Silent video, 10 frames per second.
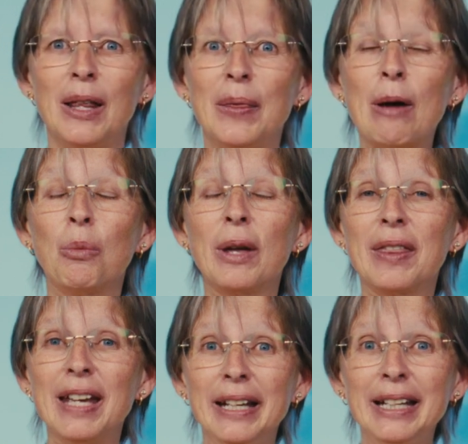that
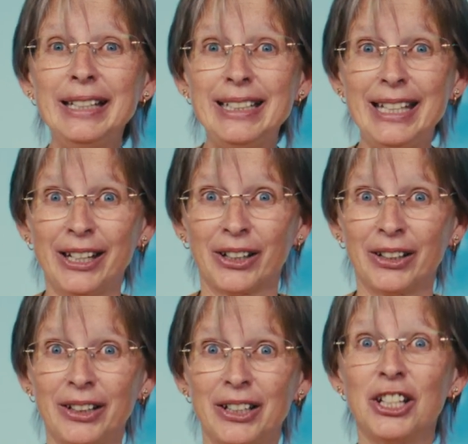within a year